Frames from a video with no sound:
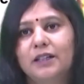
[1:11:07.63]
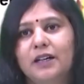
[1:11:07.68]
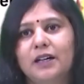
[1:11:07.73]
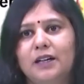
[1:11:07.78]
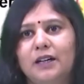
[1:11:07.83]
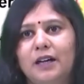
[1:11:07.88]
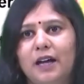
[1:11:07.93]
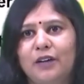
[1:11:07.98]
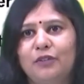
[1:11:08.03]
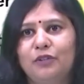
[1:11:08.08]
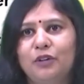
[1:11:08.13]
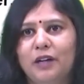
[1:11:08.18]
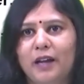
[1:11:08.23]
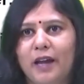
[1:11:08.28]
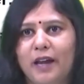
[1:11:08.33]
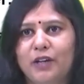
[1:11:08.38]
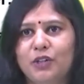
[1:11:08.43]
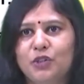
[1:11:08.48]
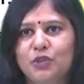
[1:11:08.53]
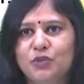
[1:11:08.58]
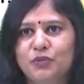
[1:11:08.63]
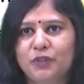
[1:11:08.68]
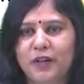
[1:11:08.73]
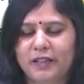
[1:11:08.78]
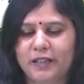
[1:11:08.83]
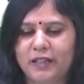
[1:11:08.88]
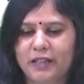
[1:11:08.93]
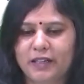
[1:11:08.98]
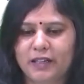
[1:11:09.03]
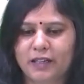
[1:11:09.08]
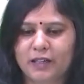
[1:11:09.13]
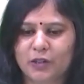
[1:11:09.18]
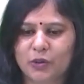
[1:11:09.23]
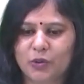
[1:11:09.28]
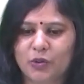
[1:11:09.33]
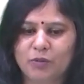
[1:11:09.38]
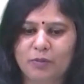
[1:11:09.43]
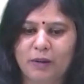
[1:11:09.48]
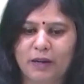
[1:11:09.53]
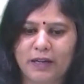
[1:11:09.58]
I would like to finally
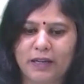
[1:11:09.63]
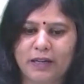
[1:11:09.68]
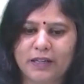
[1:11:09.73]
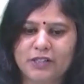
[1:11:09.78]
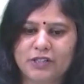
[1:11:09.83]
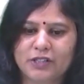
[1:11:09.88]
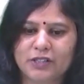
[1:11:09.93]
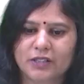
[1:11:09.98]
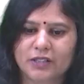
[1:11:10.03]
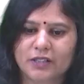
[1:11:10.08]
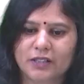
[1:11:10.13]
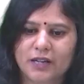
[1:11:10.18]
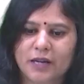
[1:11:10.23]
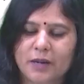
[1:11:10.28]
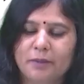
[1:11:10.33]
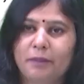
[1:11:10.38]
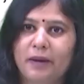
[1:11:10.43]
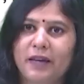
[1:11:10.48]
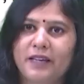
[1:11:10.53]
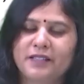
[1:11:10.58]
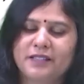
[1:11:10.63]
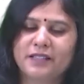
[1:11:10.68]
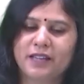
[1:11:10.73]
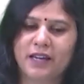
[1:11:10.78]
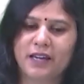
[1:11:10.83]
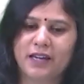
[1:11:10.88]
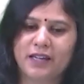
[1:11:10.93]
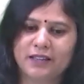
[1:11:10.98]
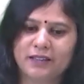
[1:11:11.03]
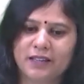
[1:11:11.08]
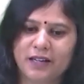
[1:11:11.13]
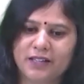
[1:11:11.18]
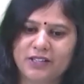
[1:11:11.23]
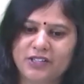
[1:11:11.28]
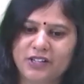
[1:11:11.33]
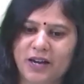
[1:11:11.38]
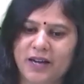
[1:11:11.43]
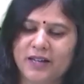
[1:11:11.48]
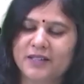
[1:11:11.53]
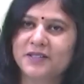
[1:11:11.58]
conclude my lecture by saying that
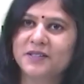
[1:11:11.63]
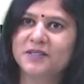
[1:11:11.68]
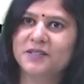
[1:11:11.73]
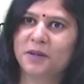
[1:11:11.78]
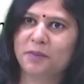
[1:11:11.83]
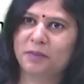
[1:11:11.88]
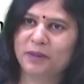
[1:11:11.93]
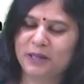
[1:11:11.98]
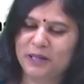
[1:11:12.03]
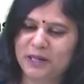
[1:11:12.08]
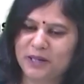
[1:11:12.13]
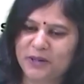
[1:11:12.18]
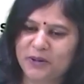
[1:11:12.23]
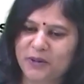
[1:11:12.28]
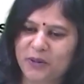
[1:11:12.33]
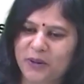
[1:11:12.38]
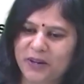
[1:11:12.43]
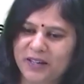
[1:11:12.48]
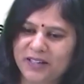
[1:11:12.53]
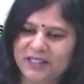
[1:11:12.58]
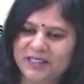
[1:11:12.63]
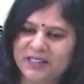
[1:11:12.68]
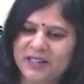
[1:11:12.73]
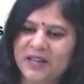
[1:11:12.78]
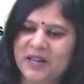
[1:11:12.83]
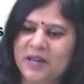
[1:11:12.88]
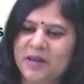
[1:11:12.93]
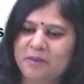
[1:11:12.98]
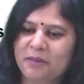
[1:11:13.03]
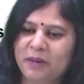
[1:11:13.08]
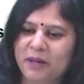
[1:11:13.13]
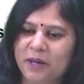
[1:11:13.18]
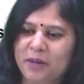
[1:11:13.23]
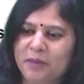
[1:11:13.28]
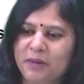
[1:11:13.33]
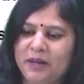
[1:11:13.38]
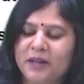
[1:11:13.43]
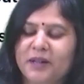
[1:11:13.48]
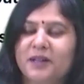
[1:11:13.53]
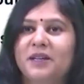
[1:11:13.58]
GIS is rapidly growing,
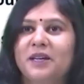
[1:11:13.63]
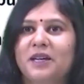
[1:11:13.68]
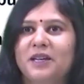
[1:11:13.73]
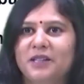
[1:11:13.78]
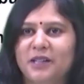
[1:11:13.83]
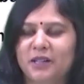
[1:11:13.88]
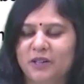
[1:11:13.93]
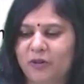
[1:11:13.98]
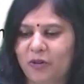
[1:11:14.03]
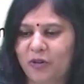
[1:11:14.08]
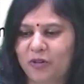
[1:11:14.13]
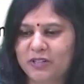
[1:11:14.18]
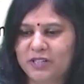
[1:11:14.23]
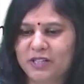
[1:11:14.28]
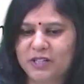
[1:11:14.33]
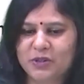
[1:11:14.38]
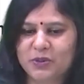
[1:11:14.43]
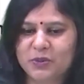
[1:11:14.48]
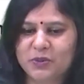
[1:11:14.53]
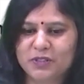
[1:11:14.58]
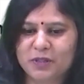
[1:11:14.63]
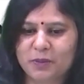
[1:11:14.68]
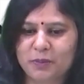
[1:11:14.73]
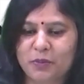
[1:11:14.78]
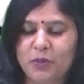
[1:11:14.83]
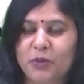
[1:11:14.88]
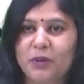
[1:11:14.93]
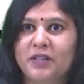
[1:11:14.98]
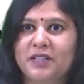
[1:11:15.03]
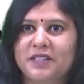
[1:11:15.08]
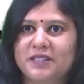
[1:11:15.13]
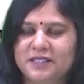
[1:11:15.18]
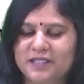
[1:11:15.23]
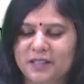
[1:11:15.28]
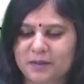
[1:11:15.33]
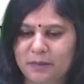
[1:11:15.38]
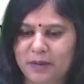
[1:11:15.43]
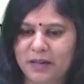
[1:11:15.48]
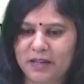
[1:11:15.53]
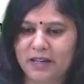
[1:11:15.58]
becoming a key technology to support
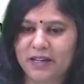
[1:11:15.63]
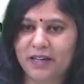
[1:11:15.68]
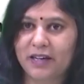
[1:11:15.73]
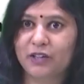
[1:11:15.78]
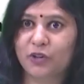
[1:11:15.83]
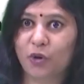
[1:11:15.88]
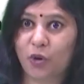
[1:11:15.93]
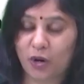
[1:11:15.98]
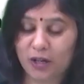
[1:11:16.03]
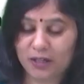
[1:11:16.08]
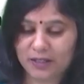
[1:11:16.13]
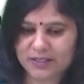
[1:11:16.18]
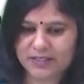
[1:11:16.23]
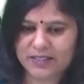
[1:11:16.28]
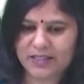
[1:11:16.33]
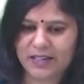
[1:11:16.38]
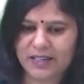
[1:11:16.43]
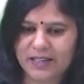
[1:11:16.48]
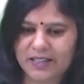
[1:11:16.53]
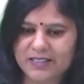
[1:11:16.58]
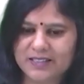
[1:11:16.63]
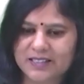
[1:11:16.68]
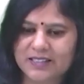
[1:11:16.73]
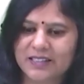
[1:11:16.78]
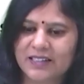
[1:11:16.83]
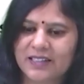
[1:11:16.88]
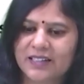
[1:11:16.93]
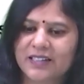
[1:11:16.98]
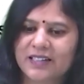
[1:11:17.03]
decision making at all scales.